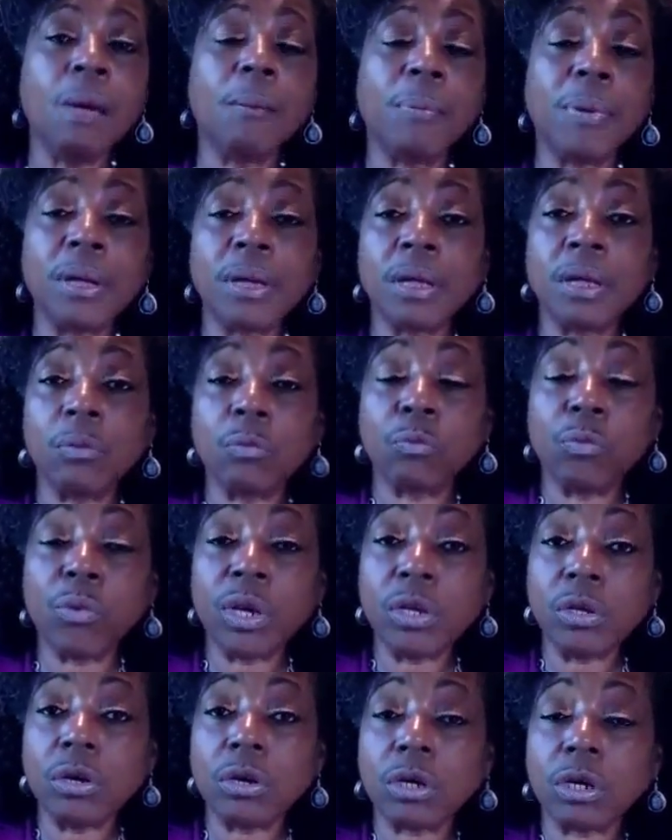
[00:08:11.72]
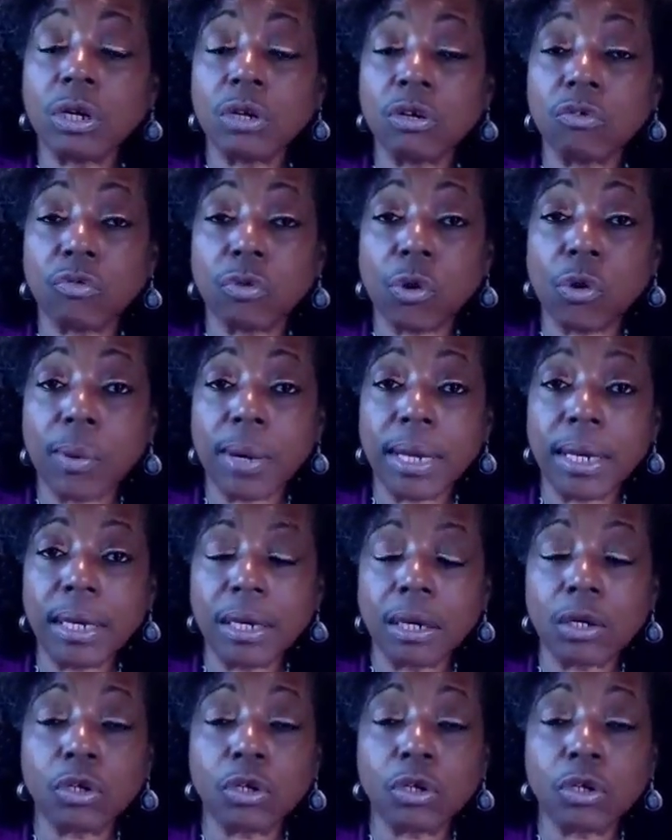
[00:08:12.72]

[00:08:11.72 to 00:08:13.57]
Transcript: But when you're congruent,